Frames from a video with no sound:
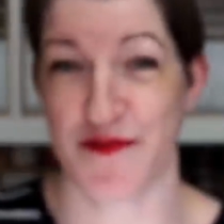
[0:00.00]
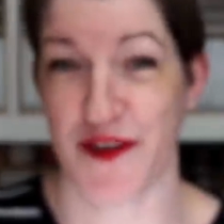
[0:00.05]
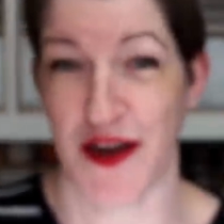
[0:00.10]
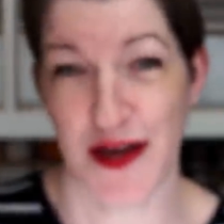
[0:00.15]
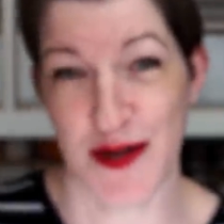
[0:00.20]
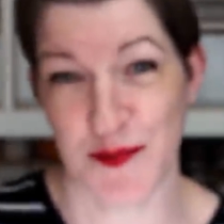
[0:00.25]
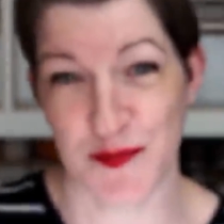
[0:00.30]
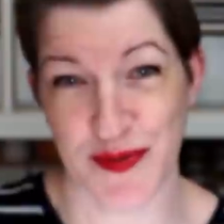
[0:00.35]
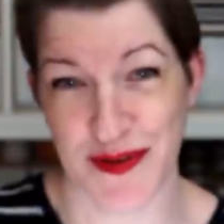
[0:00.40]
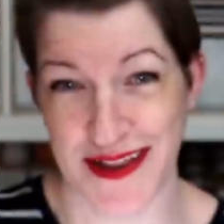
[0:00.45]

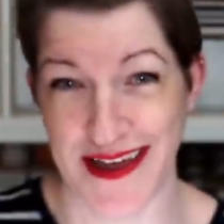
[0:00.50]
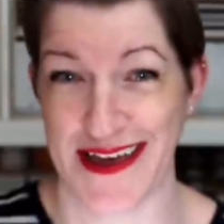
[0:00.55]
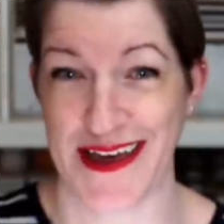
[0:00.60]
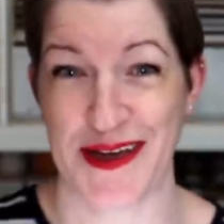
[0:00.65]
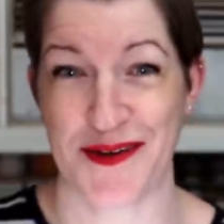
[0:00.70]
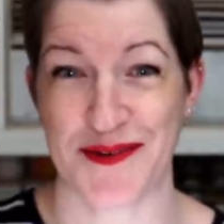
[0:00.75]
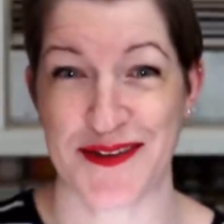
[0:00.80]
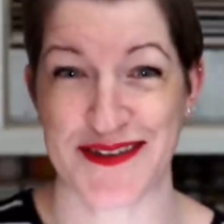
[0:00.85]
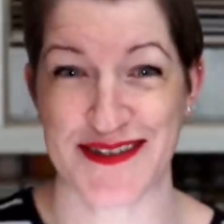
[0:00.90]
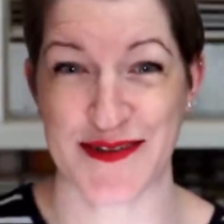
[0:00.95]
fun
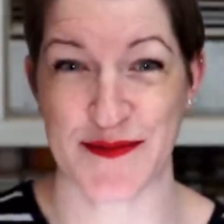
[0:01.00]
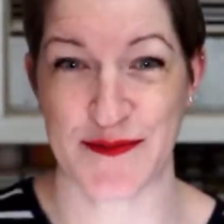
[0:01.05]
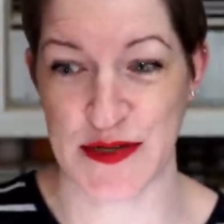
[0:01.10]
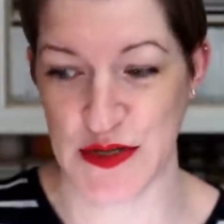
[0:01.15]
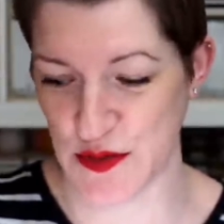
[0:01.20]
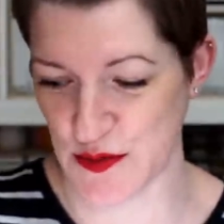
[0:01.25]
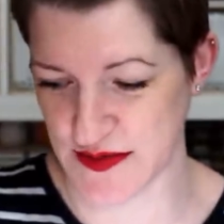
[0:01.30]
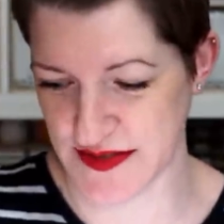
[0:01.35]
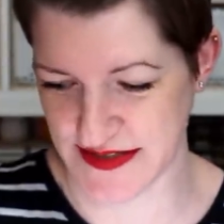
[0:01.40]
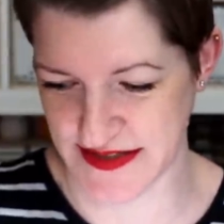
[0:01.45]
playing with some
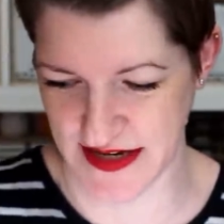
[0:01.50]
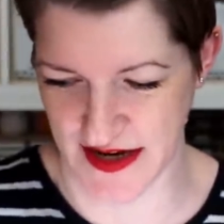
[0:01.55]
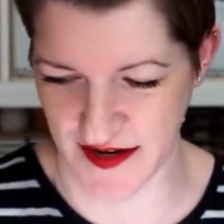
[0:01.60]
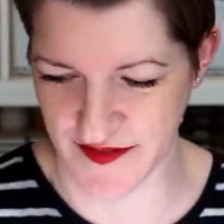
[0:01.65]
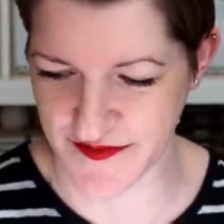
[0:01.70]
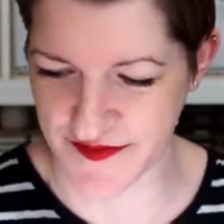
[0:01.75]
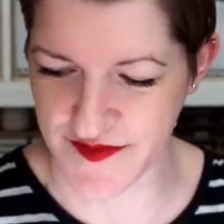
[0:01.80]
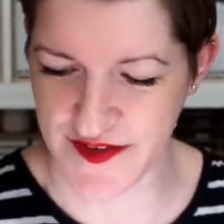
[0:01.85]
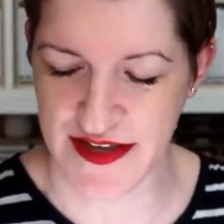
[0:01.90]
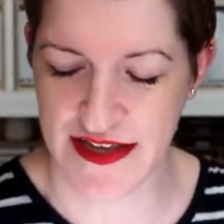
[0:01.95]
new
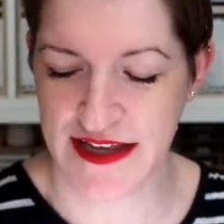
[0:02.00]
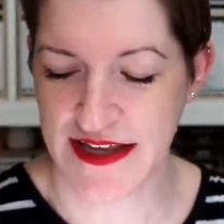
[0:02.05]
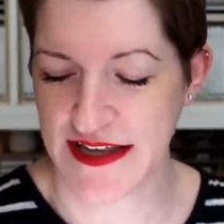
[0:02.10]
stuff.